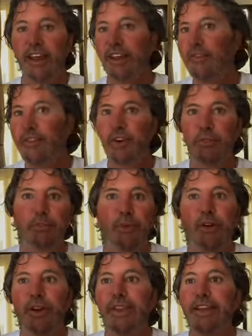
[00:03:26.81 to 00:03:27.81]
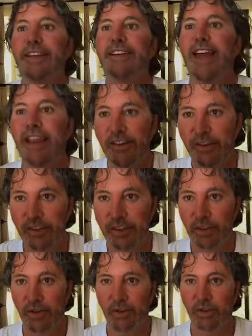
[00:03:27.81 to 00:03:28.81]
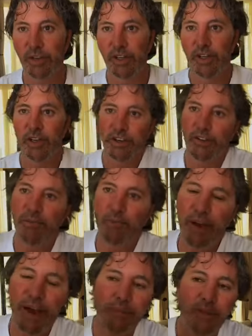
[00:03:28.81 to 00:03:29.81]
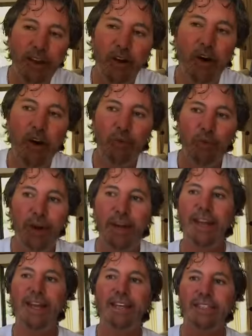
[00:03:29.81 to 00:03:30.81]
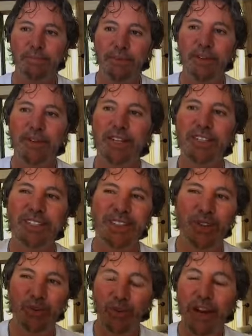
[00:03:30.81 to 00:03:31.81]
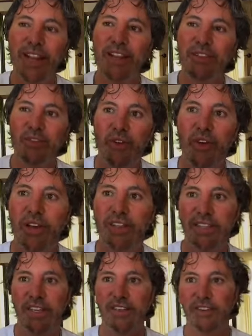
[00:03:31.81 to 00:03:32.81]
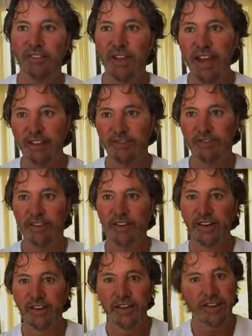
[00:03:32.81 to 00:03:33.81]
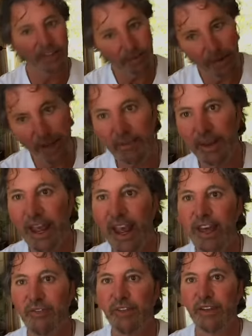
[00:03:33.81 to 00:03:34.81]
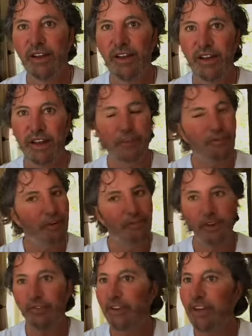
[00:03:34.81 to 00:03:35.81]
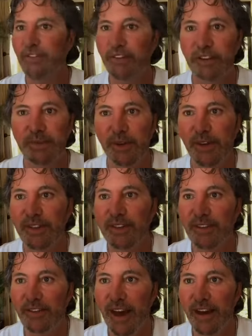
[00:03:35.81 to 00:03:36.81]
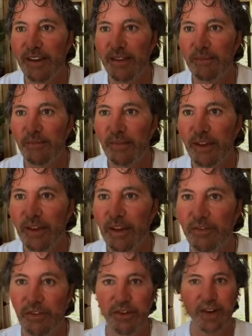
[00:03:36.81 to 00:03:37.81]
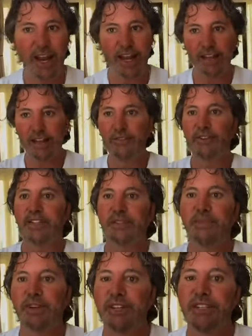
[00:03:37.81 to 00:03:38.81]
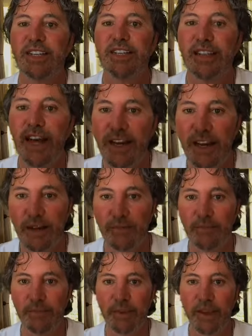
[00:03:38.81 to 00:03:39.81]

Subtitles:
If you're more than 10 years old, you've probably already experienced a great loss in your life. You probably have. If you're 50, you've experienced a lot of them. If you're 80, you've experienced a ton of them.